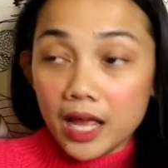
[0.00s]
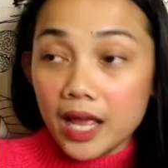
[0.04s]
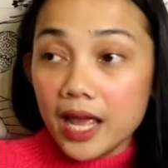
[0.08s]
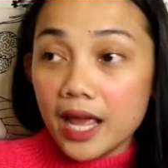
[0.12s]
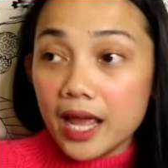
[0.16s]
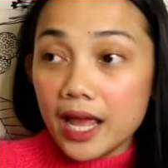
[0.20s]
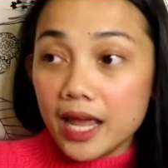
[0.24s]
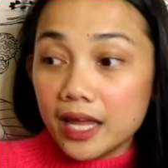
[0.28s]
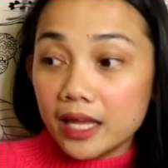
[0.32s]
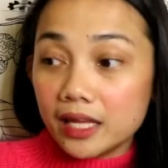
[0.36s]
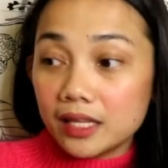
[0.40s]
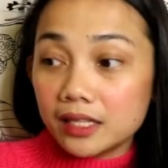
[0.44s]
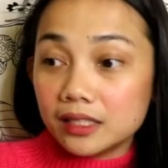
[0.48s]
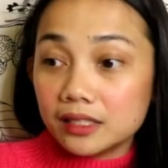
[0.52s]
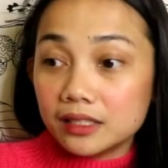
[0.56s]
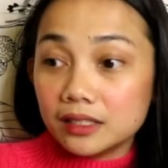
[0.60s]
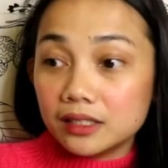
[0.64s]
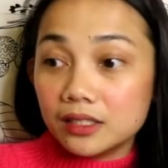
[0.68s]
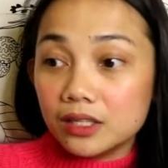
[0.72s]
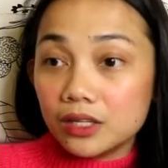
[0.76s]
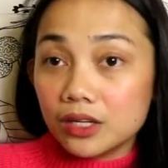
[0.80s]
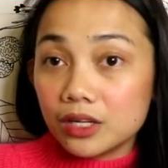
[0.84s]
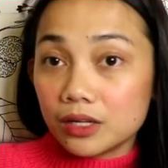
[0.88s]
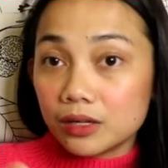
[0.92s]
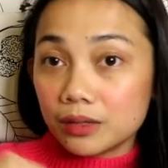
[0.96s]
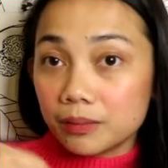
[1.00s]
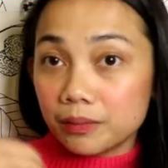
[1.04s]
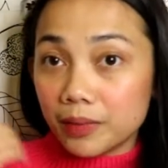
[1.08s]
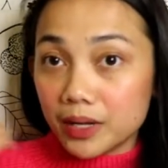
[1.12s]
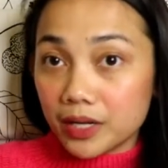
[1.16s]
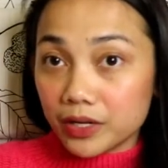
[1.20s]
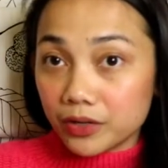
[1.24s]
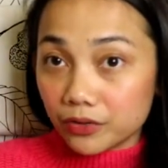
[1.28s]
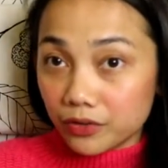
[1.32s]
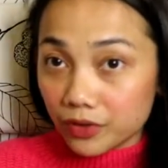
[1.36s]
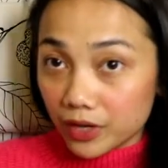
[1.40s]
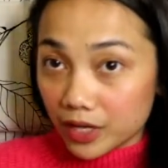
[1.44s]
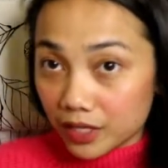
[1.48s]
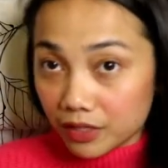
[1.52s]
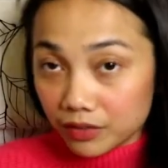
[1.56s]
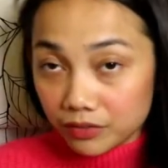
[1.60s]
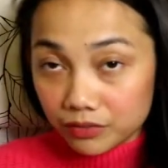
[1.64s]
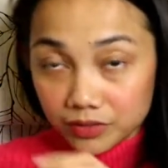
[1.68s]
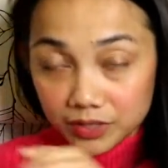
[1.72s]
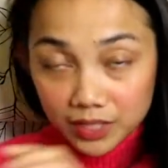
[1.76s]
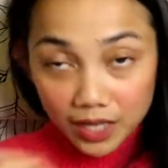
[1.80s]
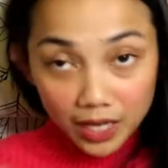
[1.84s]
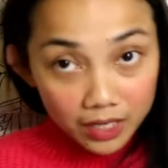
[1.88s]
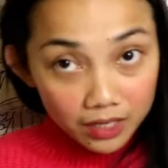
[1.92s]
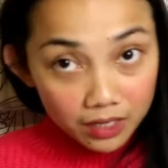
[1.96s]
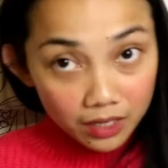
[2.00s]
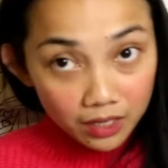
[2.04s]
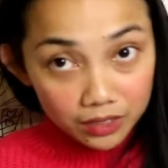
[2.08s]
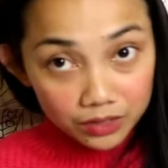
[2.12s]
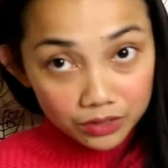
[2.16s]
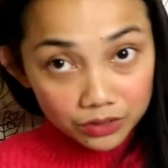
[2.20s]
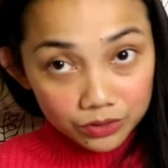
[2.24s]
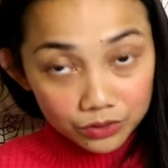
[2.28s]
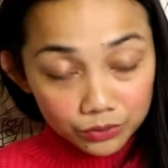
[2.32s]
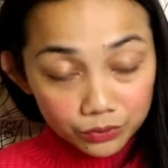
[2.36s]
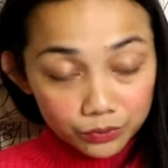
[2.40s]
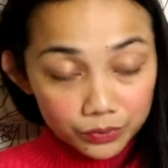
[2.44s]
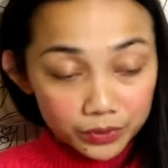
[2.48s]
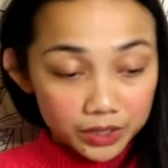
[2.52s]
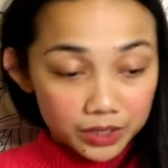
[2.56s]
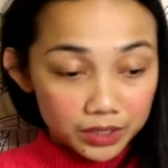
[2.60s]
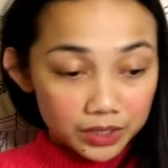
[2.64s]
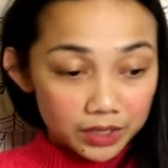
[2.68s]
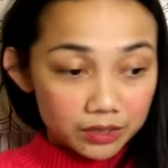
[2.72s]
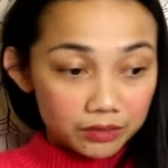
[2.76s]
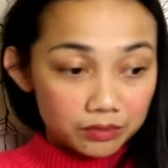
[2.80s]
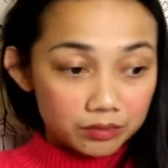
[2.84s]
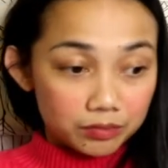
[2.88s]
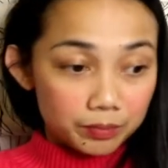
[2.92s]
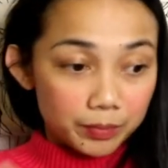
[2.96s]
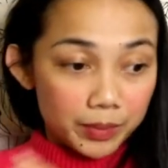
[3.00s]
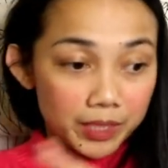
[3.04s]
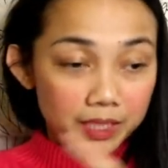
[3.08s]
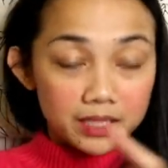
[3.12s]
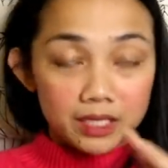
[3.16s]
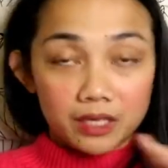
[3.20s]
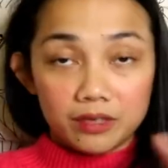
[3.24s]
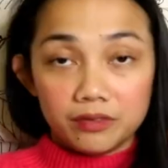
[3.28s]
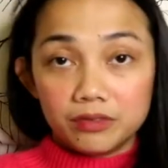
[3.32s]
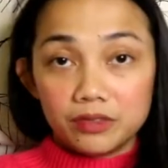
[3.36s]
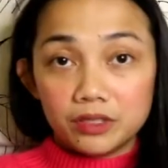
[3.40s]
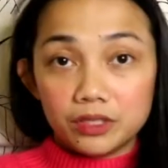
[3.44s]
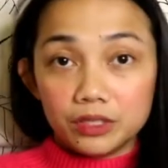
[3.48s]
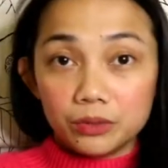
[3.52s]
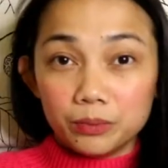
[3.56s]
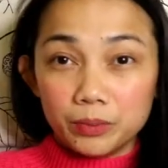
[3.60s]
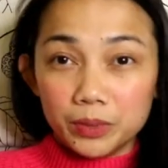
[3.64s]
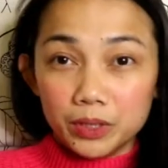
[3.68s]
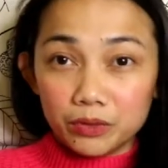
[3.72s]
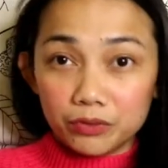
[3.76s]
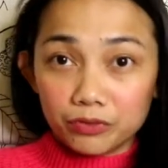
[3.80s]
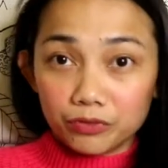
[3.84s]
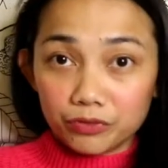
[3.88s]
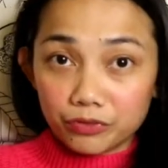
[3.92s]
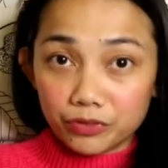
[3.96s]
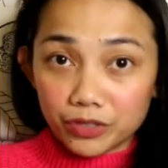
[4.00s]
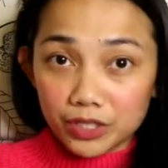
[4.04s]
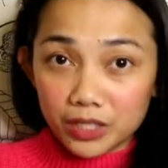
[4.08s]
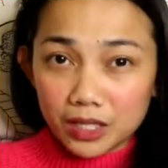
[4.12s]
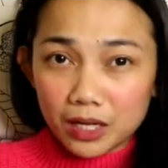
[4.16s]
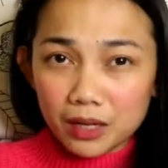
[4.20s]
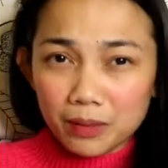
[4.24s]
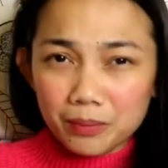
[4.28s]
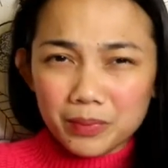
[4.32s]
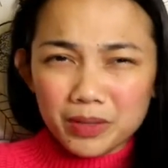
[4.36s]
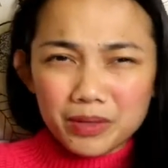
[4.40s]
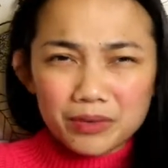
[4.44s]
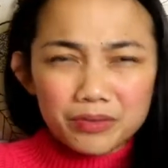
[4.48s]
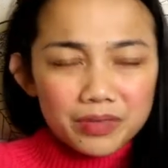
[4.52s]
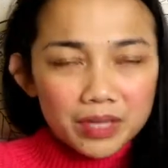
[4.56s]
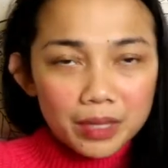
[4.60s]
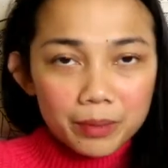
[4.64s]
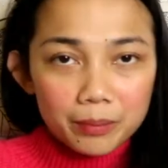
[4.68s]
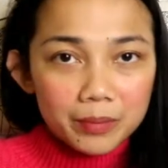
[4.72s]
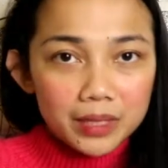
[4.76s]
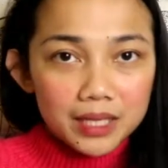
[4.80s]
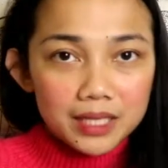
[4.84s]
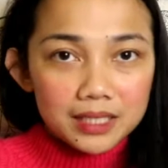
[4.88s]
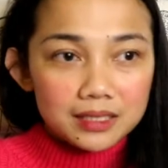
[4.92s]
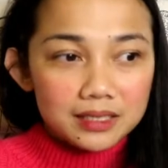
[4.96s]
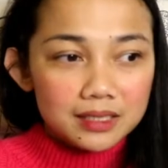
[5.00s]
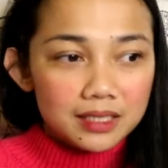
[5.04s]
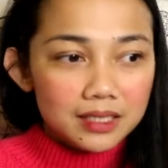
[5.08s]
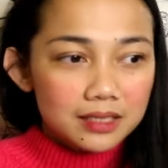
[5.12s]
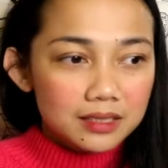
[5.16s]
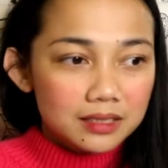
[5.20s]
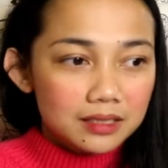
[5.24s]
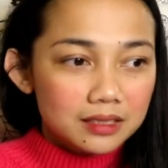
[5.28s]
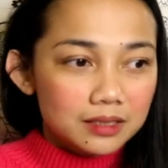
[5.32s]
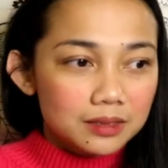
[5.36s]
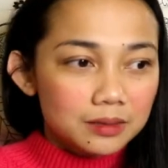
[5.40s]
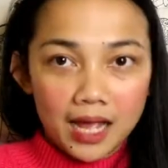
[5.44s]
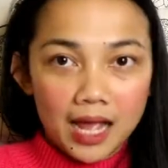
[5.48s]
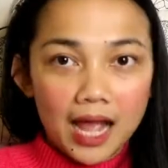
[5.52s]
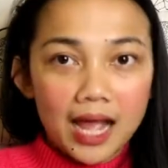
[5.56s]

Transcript: and my creative side hustle, which gives my life a little bit of freedom, if that makes sense.